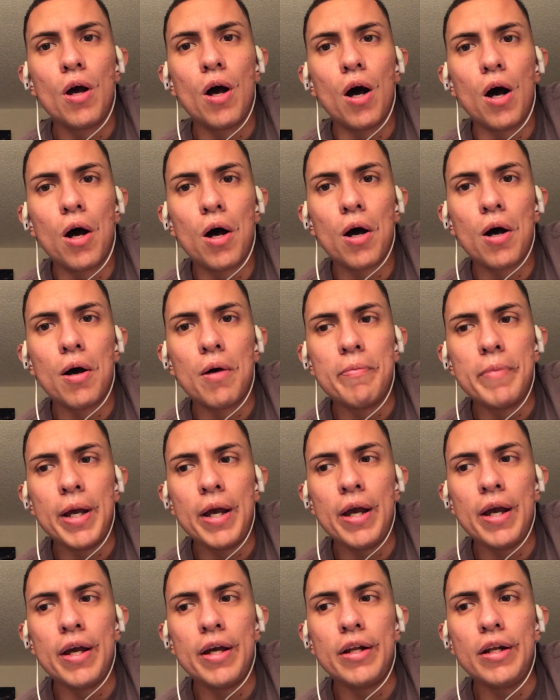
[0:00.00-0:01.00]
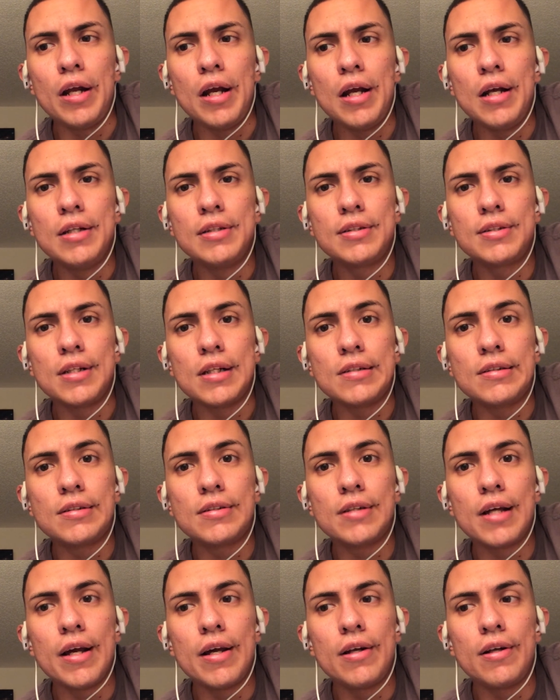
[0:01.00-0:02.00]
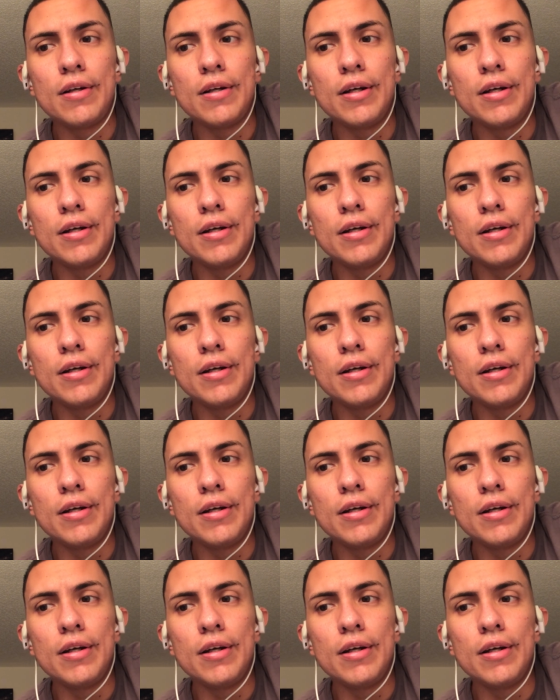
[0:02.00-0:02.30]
um, and it's and